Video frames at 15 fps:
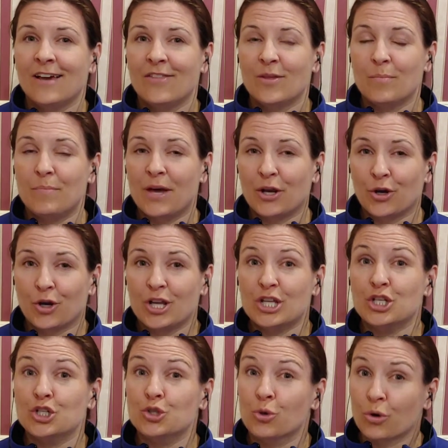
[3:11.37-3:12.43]
the better
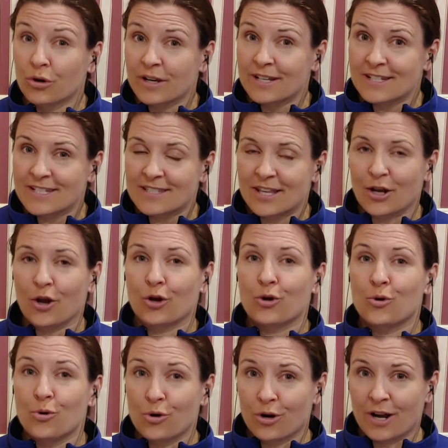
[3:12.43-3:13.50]
endurance that our
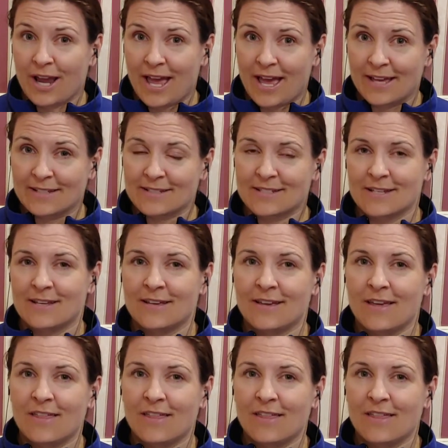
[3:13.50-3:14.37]
core has,